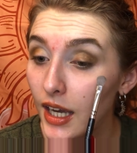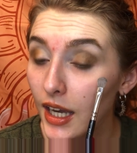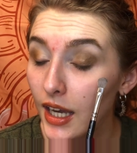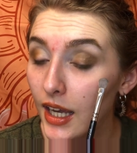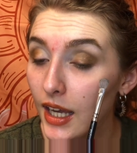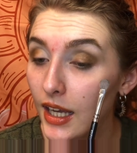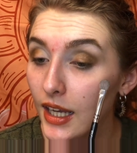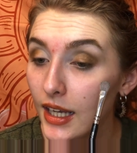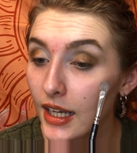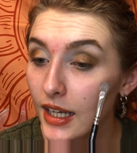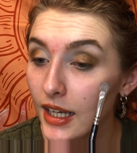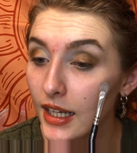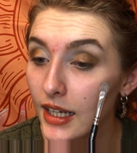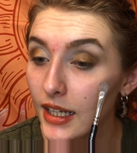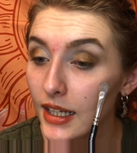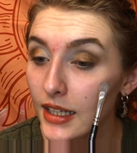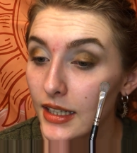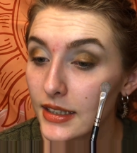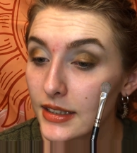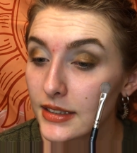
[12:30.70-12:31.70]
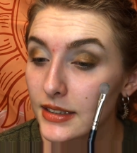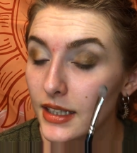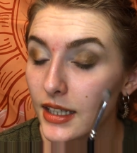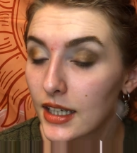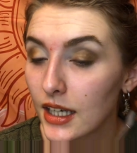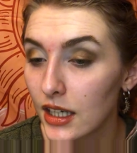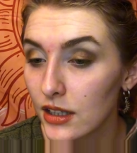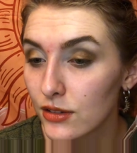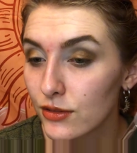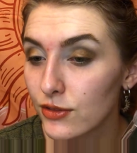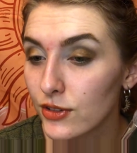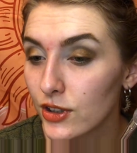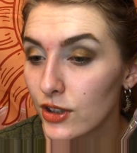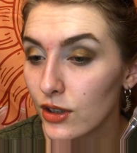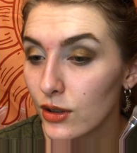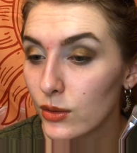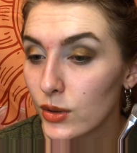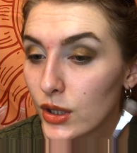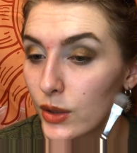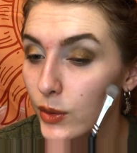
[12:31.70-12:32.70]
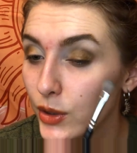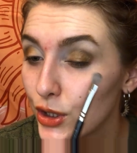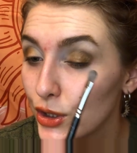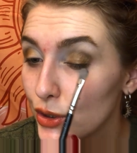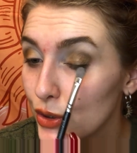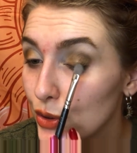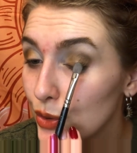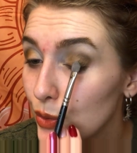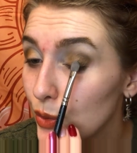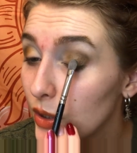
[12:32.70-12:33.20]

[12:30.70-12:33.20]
And I kind of forgot what I wanted to do.